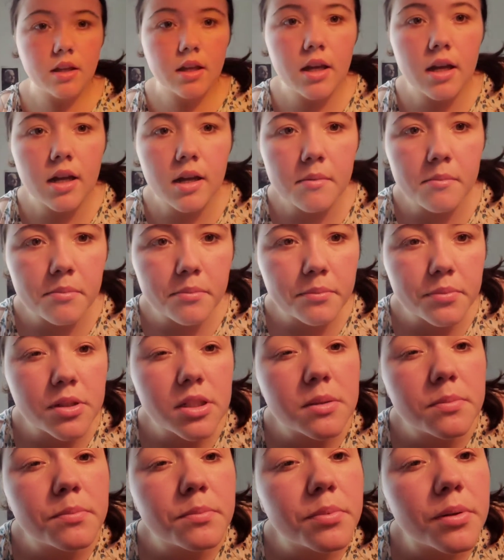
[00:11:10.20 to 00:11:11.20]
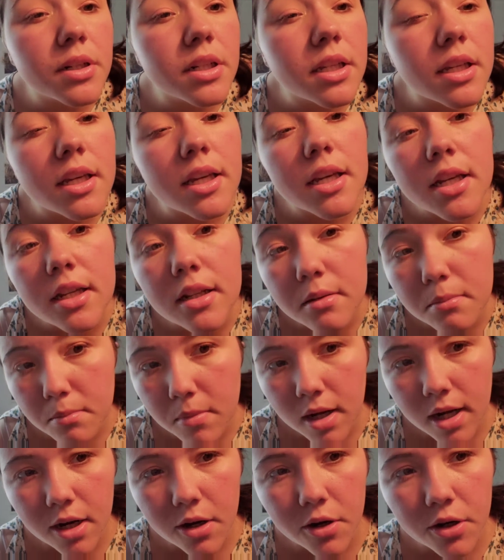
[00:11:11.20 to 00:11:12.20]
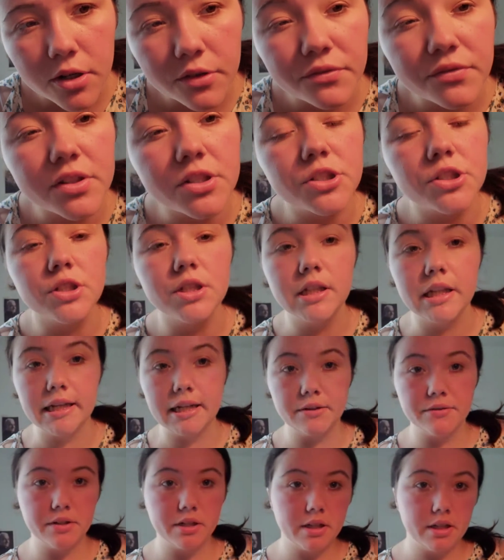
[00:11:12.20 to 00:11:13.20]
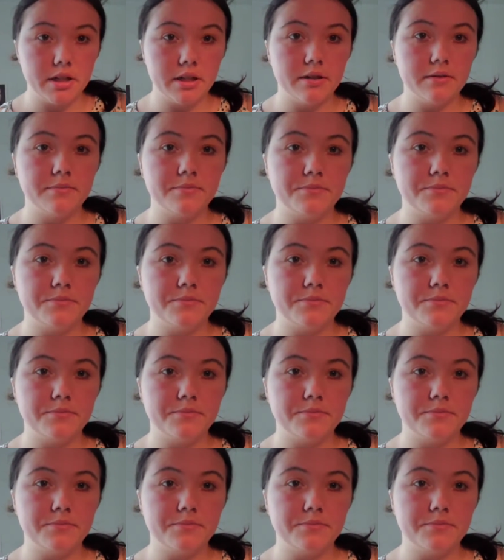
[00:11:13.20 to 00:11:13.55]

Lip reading: I'm just putting in my artificial light right here.